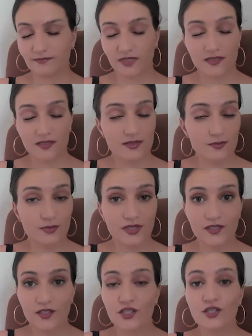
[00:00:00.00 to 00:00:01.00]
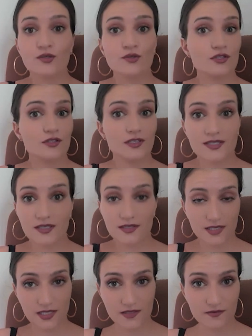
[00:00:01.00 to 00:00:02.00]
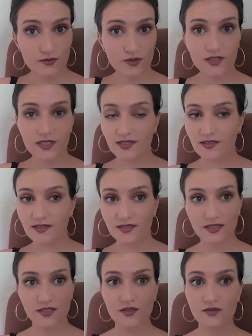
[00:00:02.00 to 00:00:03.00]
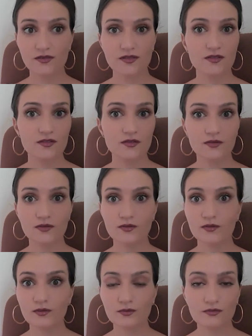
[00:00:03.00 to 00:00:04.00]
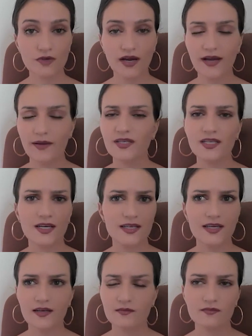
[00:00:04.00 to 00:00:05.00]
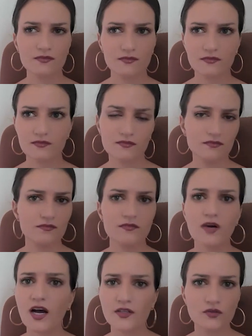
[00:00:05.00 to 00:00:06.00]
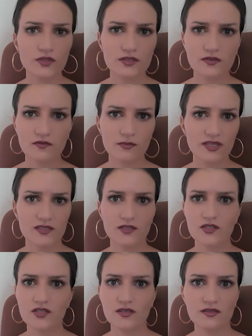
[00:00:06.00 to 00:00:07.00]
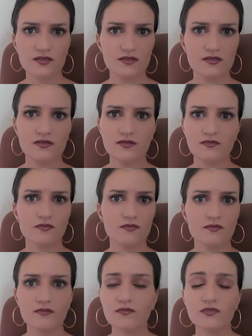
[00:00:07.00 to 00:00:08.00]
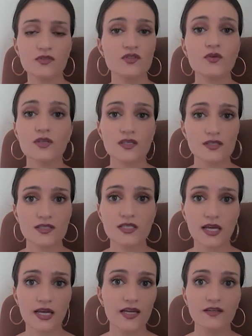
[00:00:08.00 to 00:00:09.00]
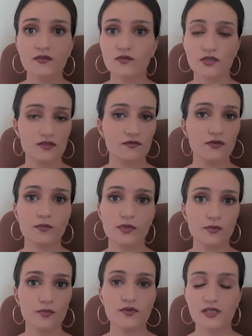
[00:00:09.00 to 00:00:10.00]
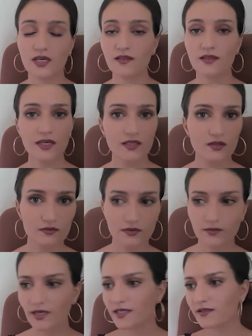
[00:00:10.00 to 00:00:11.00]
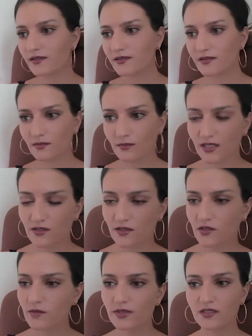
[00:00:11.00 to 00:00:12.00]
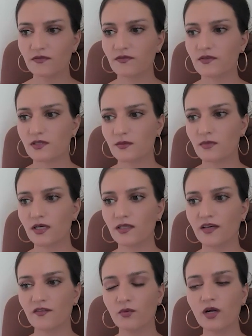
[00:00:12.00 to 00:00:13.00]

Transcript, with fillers: It's been hugely successful. It continues to, I mean, I get hundreds of messages to this day, just from people saying, thank you for writing this. It made such a big difference in my life.